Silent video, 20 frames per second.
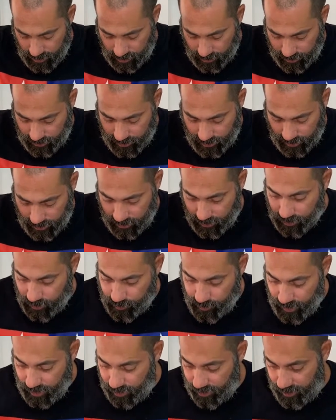getting the
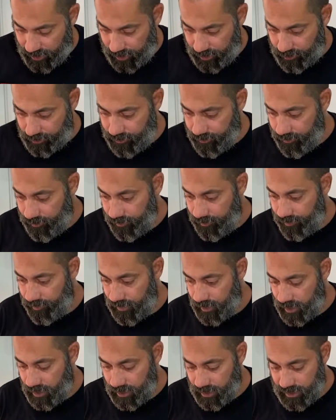bearing
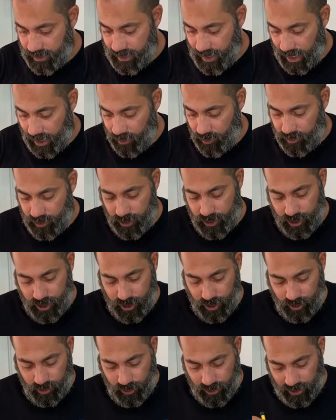down
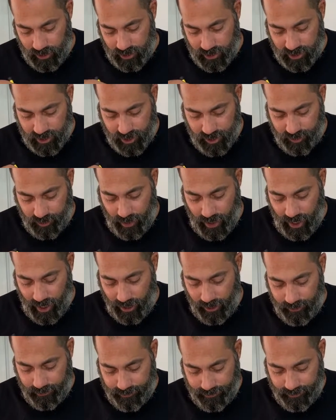to its
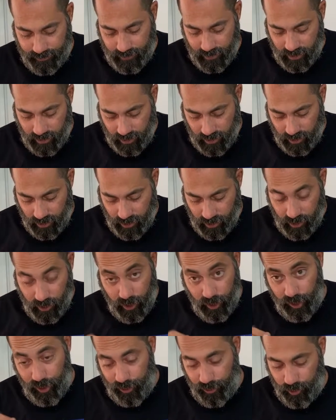spot
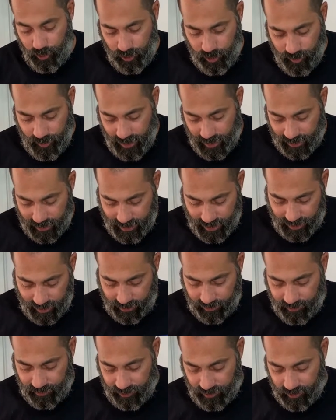through the magnetic
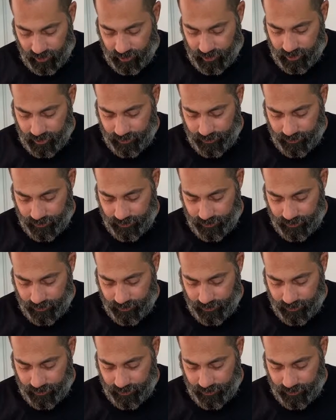field,